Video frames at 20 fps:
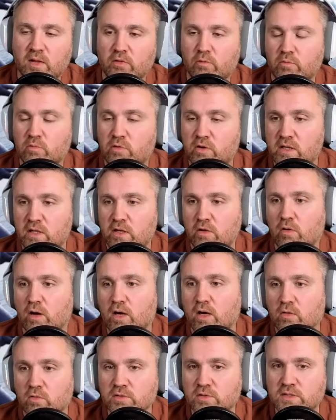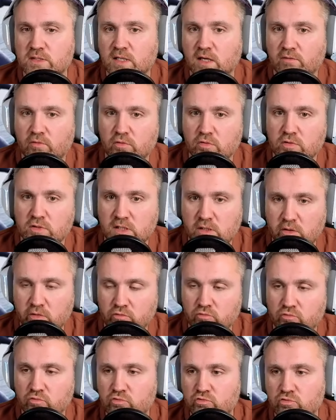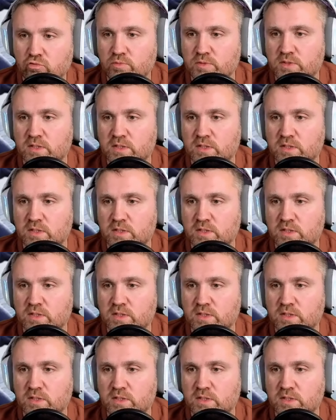upgrading your account, is like focusing on 2 troops.